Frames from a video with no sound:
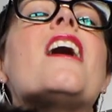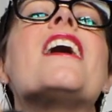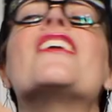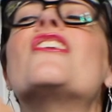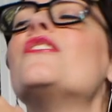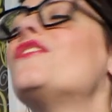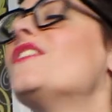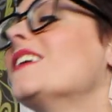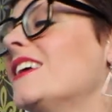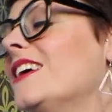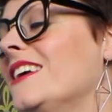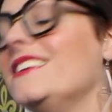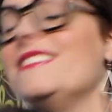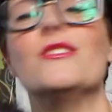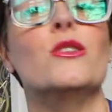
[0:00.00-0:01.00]
I don't think
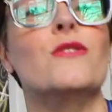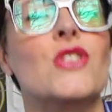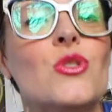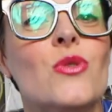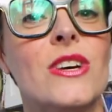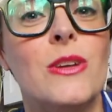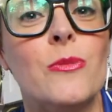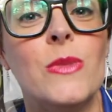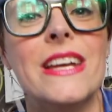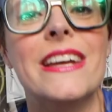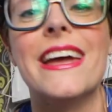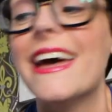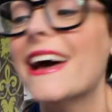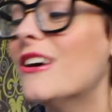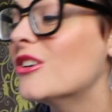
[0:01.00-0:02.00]
he's overjoyed at being
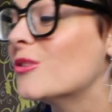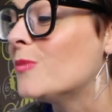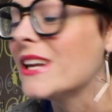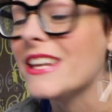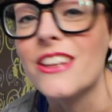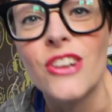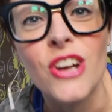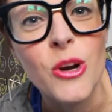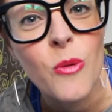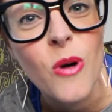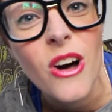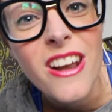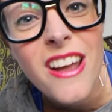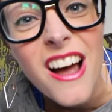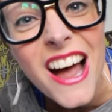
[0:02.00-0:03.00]
held, but you know what?